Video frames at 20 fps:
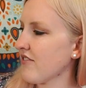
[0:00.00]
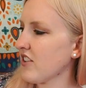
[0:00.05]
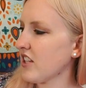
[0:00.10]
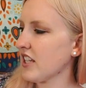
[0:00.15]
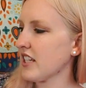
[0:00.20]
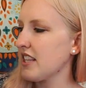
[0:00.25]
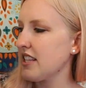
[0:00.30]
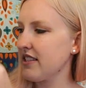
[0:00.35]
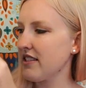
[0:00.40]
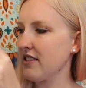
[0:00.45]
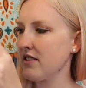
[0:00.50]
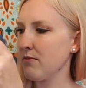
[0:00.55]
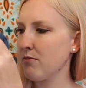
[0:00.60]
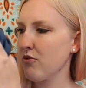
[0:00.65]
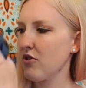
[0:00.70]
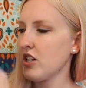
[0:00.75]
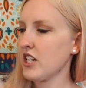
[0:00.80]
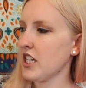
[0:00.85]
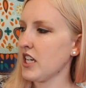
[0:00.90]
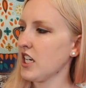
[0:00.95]
feel like this is a
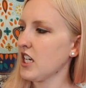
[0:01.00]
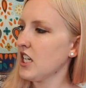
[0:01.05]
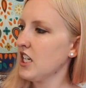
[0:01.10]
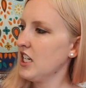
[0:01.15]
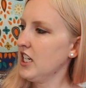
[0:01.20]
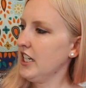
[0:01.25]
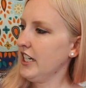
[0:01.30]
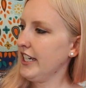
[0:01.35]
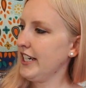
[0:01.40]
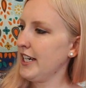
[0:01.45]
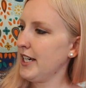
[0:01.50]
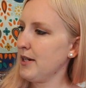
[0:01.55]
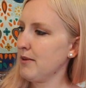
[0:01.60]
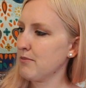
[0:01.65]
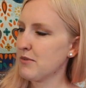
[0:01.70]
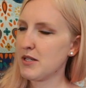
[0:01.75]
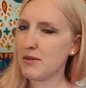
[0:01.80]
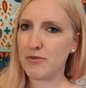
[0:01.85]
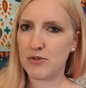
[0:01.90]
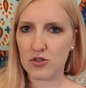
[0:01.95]
pretty
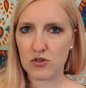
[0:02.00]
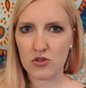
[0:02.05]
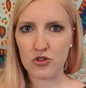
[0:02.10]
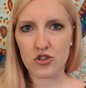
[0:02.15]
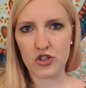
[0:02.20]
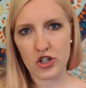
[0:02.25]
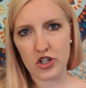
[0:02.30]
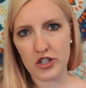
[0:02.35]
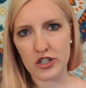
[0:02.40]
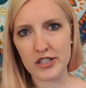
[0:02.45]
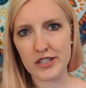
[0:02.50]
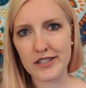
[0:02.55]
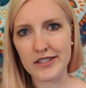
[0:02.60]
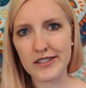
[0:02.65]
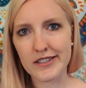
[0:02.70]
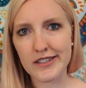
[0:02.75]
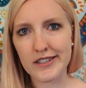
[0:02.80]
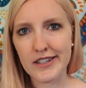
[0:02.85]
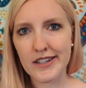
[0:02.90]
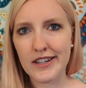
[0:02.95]
typical shirt
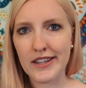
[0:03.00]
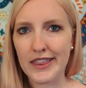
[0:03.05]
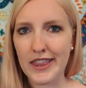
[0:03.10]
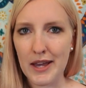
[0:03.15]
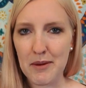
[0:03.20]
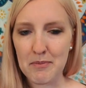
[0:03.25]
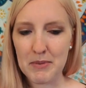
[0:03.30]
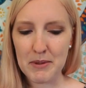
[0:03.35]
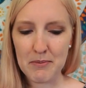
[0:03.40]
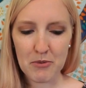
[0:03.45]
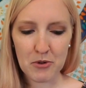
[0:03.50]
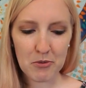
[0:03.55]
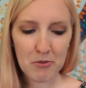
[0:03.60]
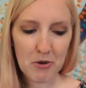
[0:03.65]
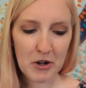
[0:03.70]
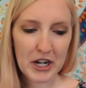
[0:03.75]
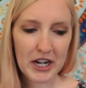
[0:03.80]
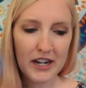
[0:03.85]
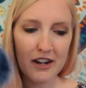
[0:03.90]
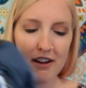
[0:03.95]
that people
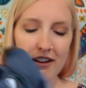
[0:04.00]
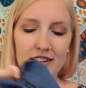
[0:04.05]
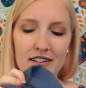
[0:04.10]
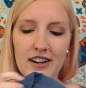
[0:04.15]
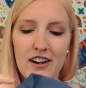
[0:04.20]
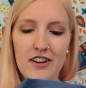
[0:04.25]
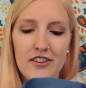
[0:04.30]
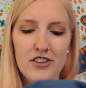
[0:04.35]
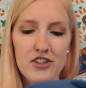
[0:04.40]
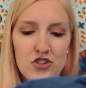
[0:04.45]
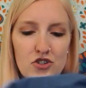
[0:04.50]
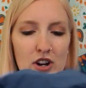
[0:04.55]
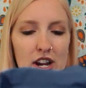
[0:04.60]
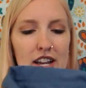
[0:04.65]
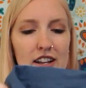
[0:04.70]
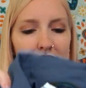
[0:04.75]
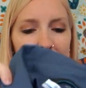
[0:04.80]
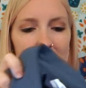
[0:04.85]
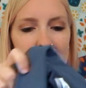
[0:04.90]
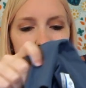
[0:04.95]
bring on the
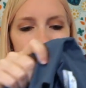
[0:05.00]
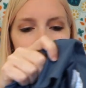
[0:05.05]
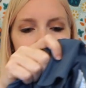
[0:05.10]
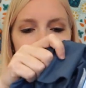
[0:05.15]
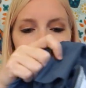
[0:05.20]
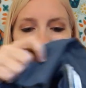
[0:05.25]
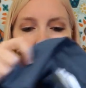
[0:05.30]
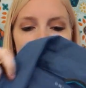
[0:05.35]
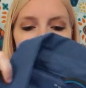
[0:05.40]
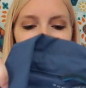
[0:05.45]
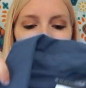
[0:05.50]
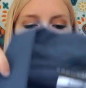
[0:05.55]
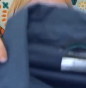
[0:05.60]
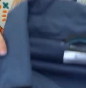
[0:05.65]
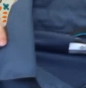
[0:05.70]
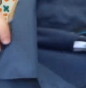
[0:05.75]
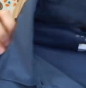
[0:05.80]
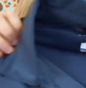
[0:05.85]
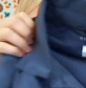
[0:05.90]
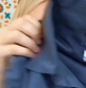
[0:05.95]
trail,
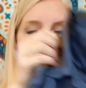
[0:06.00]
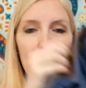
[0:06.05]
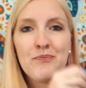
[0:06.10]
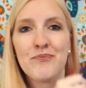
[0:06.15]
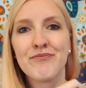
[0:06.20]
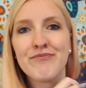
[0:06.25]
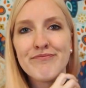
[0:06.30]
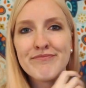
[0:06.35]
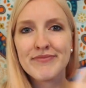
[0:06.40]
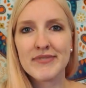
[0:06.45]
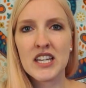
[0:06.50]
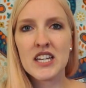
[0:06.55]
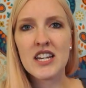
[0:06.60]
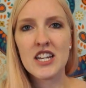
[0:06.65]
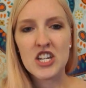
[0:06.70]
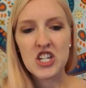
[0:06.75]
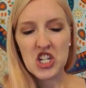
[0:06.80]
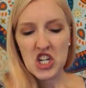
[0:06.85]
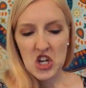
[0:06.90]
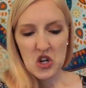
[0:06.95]
so
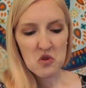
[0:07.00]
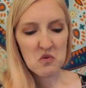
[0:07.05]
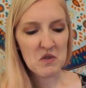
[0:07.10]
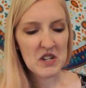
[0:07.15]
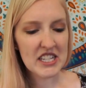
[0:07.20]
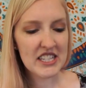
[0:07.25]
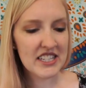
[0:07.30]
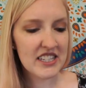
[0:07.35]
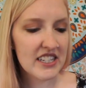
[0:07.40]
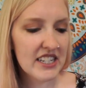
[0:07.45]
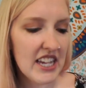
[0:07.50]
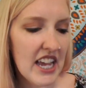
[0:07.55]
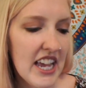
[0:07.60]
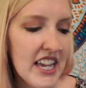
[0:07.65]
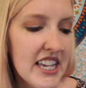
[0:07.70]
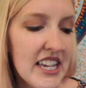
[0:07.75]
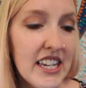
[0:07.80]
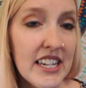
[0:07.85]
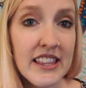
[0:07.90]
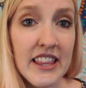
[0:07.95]
no risk
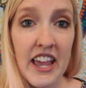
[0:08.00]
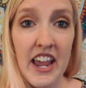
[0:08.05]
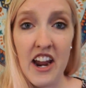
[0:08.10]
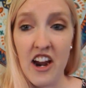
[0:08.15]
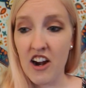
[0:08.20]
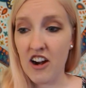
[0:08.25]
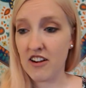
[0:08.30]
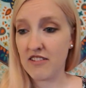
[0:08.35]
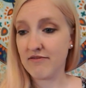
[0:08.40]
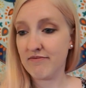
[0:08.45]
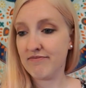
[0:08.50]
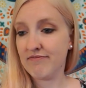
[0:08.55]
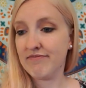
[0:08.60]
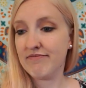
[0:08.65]
taking there.